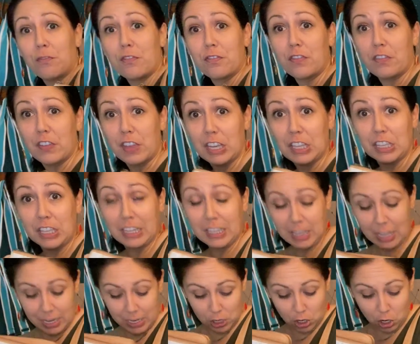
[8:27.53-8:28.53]
feeling
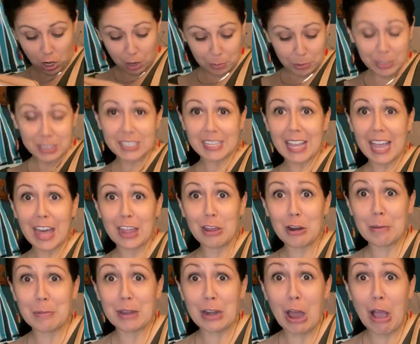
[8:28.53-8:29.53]
like you're all put
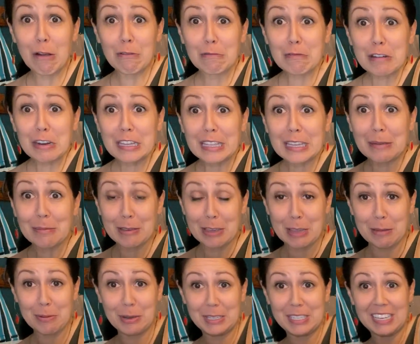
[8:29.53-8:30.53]
together, but not really
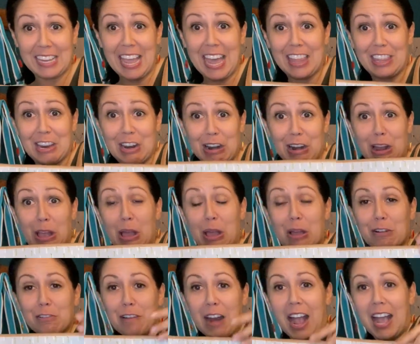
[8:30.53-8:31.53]
being put together,
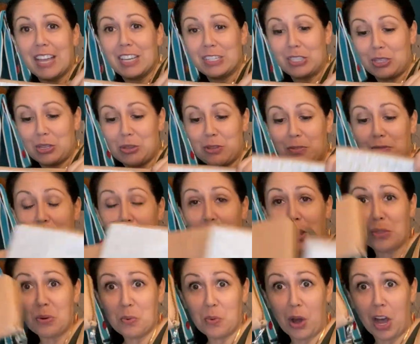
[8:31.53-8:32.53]
right? So you've
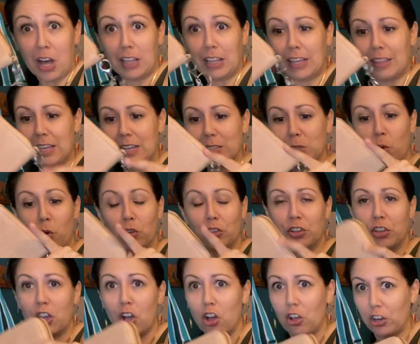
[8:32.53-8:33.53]
got the wallet that's
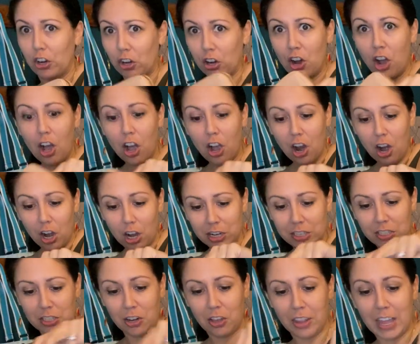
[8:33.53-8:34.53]
holding all your
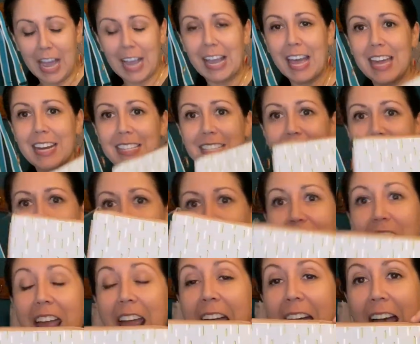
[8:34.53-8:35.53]
cards and all that kind of
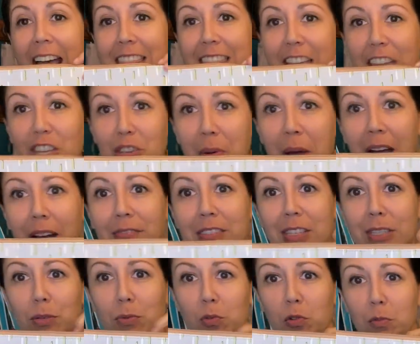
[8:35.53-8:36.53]
stuff. And then you have
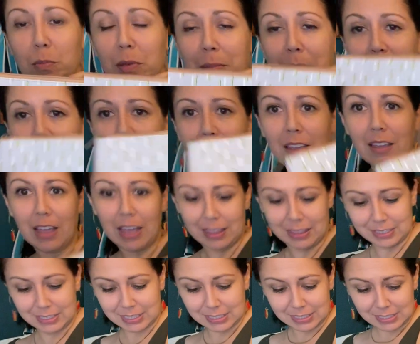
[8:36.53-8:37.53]
this Ruby Mini.
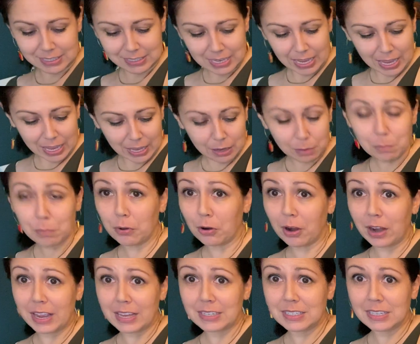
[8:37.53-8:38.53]
It's the same
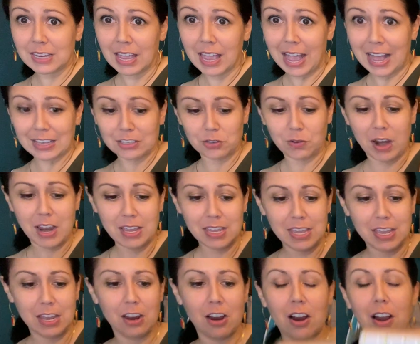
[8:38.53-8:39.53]
print as right
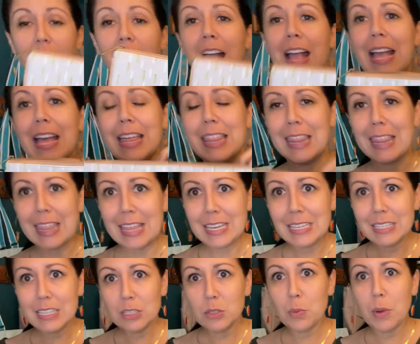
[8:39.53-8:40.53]
here.
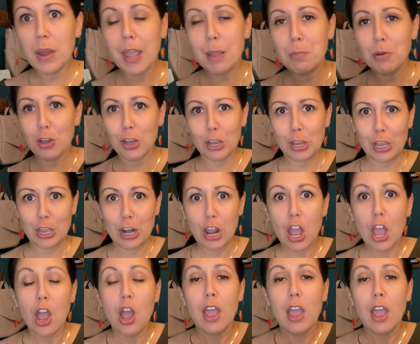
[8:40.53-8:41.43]
This is what I put